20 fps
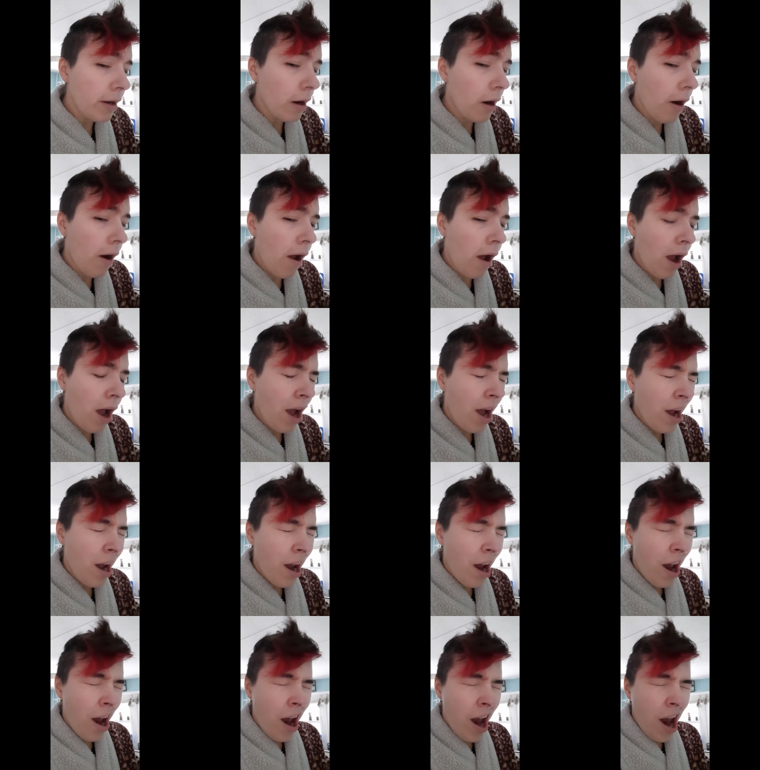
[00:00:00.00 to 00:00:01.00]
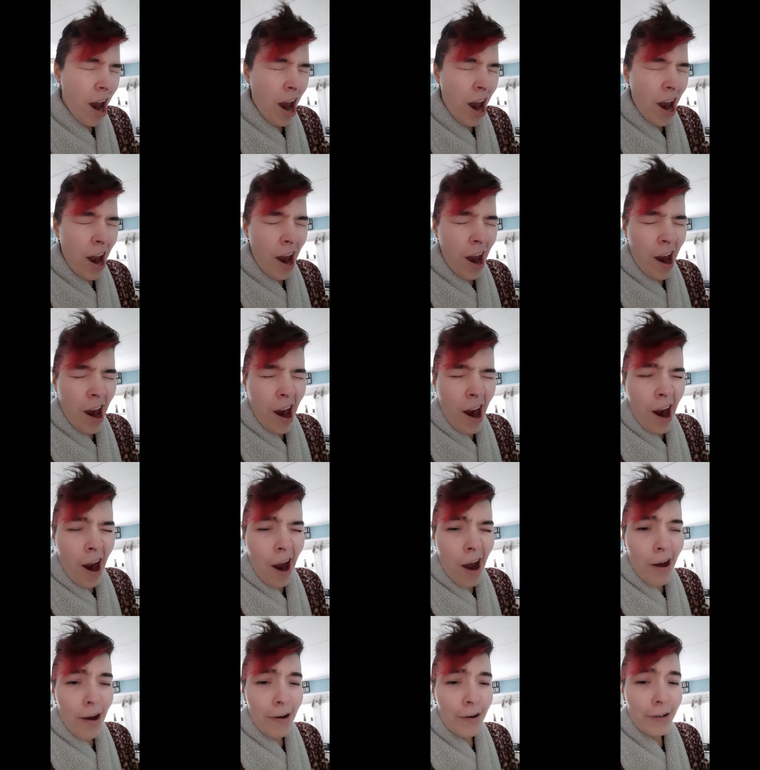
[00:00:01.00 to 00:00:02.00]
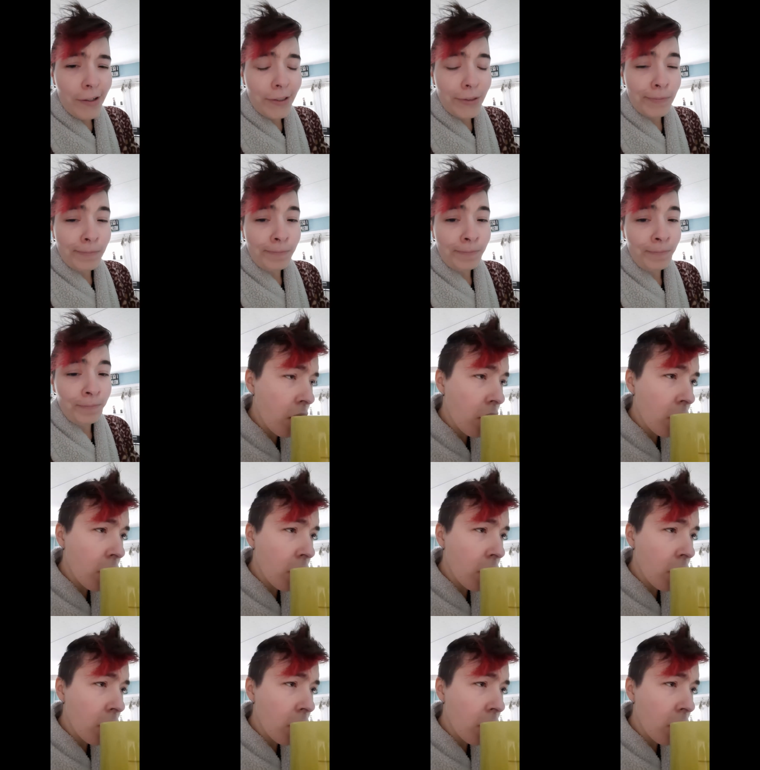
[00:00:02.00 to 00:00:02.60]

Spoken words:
No one is speaking in this clip.